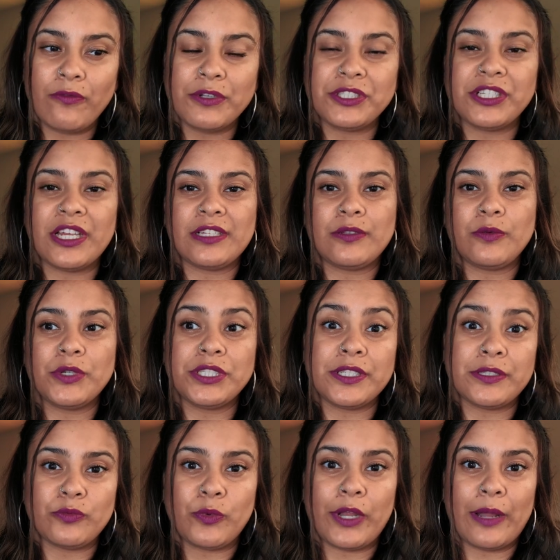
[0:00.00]
which
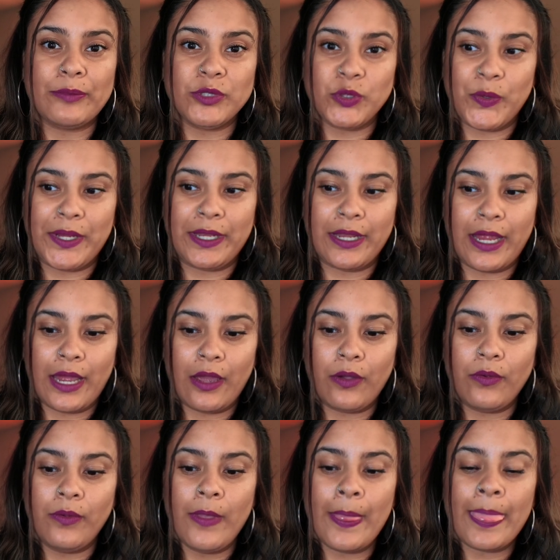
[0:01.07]
is what I'm doing
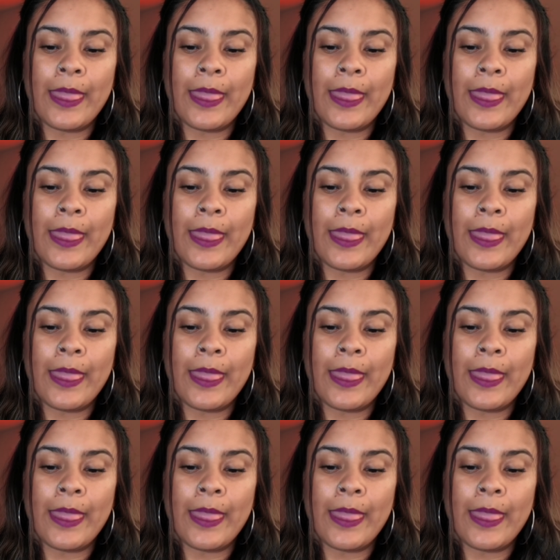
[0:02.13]
now.